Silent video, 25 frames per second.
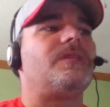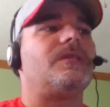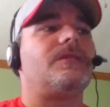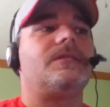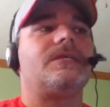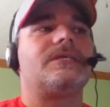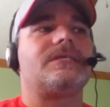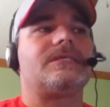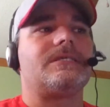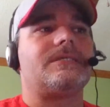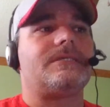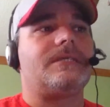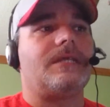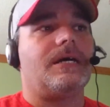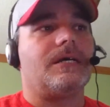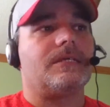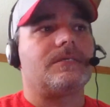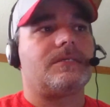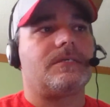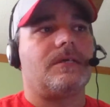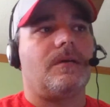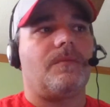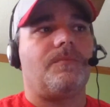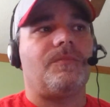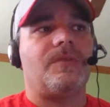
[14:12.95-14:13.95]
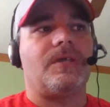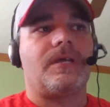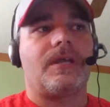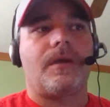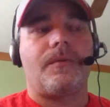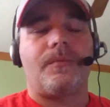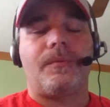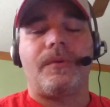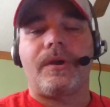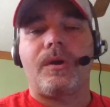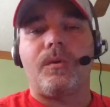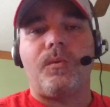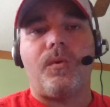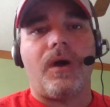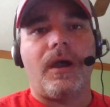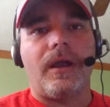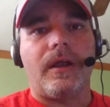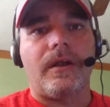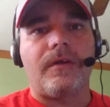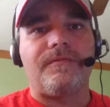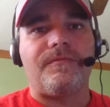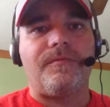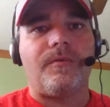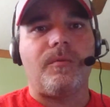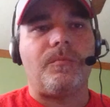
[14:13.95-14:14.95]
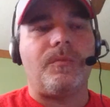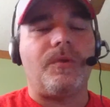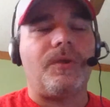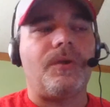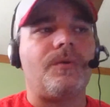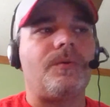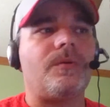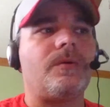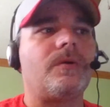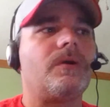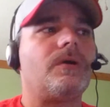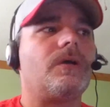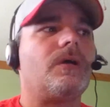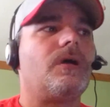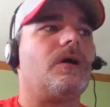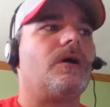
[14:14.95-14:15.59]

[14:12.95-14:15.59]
This is not something that I require from you.